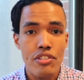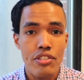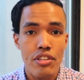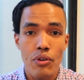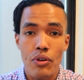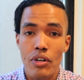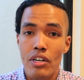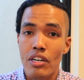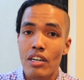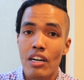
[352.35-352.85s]
there
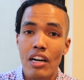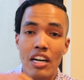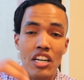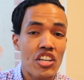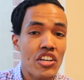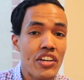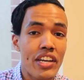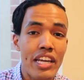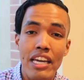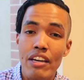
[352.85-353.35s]
were a
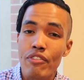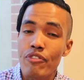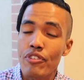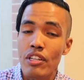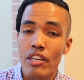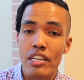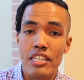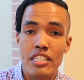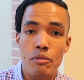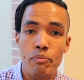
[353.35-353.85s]
good handful
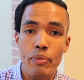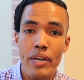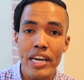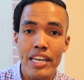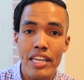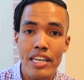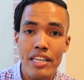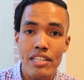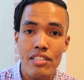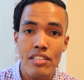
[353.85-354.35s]
of
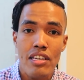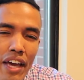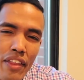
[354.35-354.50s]
Hispanics,